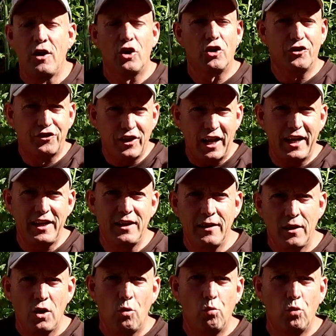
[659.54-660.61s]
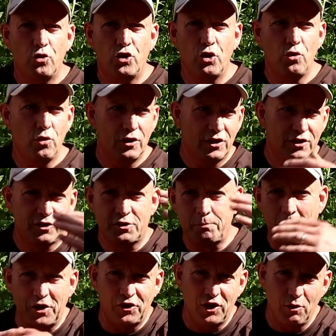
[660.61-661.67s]
because they will do
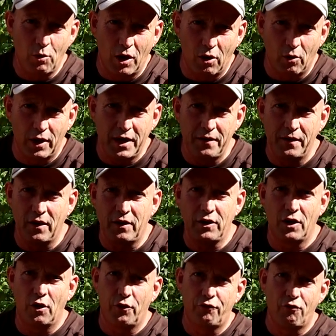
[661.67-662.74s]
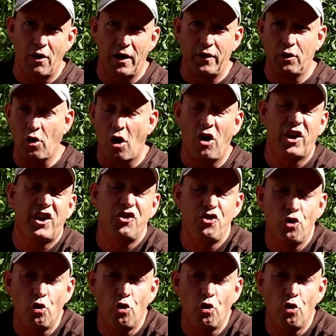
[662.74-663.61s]
especially well in the, you know, throughout the, I can